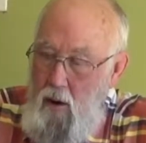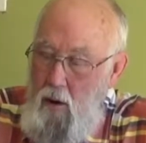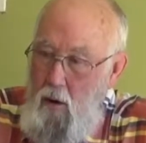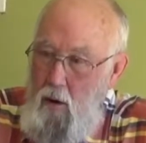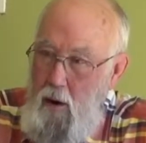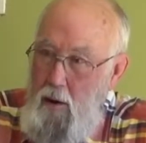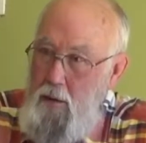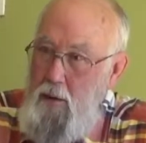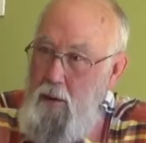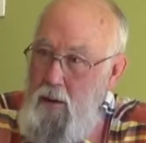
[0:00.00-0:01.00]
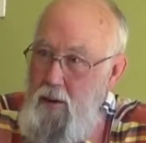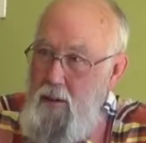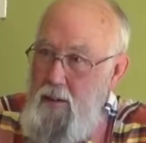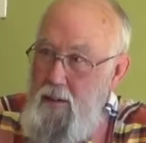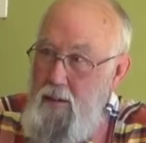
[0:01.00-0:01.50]
On
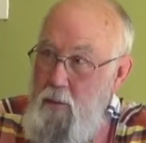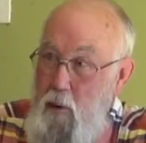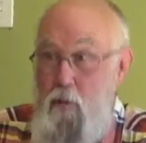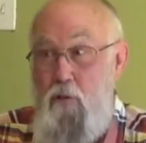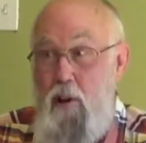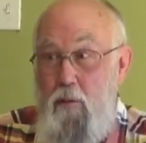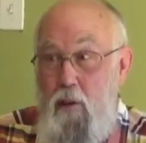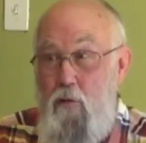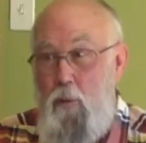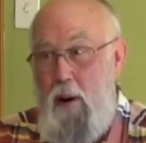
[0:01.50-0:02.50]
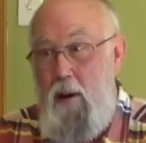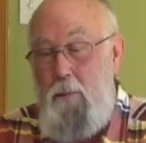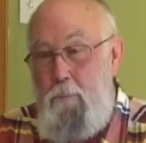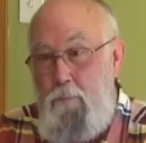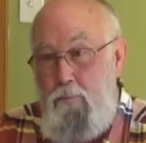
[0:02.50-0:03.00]
Wednesday of this
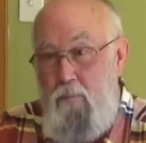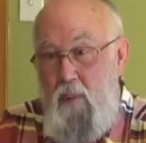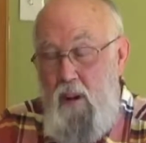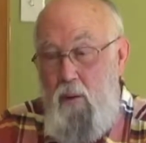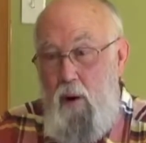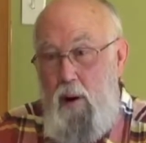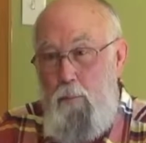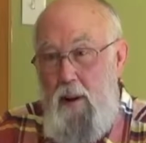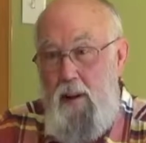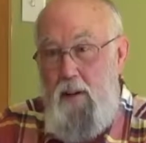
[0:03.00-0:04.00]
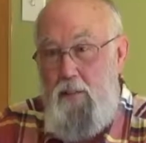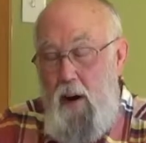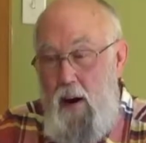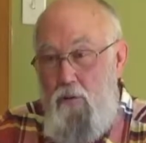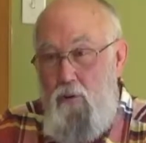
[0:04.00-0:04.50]
week, we had a meeting at the
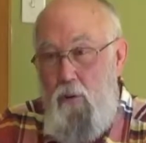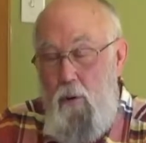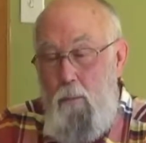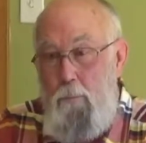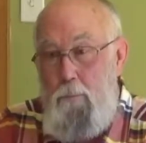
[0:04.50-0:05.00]
high school.